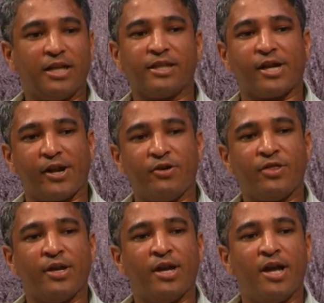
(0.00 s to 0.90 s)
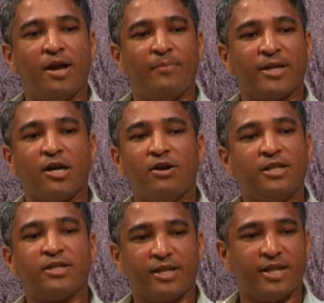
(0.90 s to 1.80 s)
growth, but only
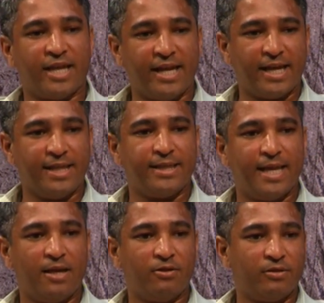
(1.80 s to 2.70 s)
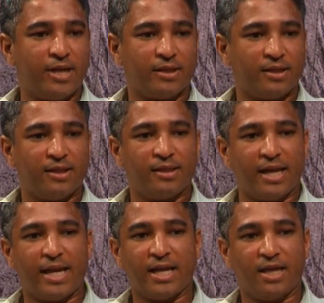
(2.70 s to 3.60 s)
so that they can tell you that they
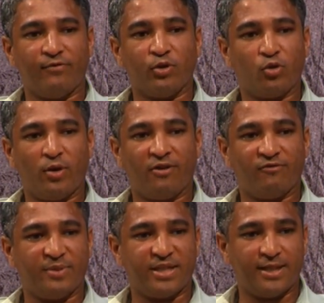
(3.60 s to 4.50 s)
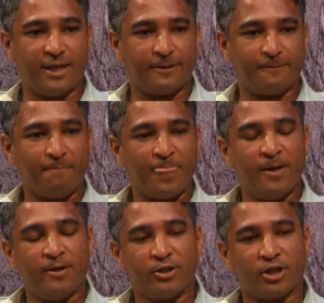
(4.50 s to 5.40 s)
can give you 12%.
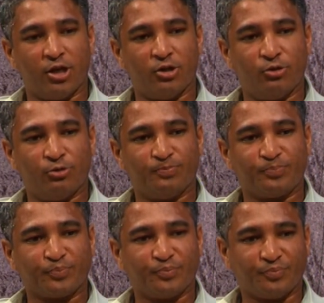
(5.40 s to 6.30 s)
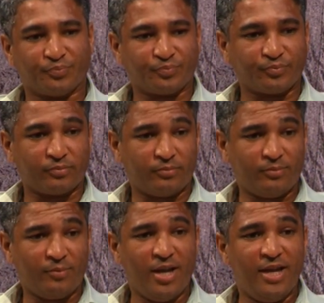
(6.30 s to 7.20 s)
So
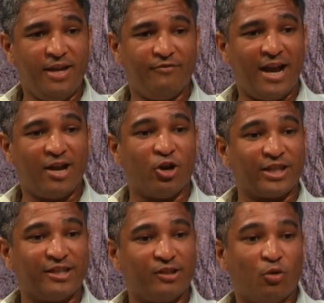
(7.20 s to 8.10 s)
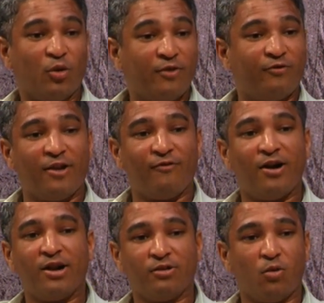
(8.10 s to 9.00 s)
if I
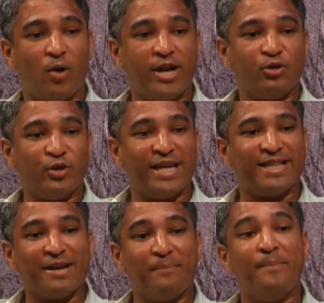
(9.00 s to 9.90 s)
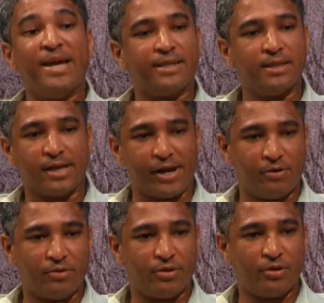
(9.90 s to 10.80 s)
found a way to get a better
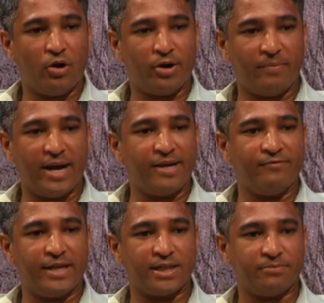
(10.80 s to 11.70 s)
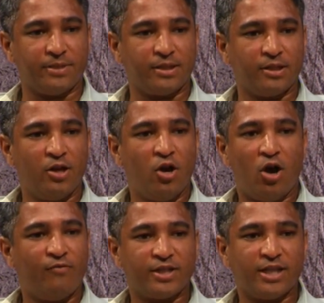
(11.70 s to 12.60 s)
growth on my investment,
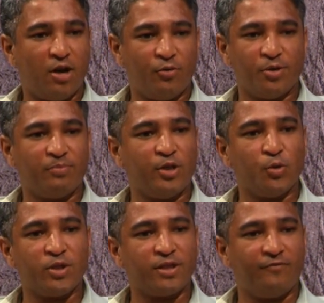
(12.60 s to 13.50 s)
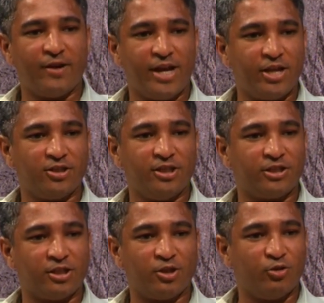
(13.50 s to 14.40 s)
obviously I wouldn't be using the financial
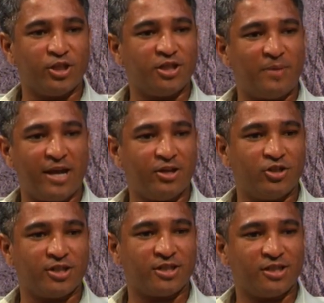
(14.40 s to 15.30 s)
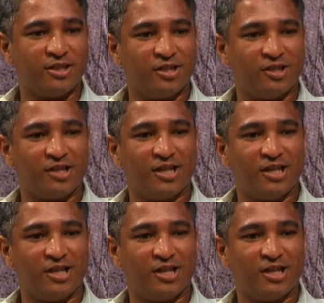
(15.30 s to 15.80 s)
institutions packages. Okay,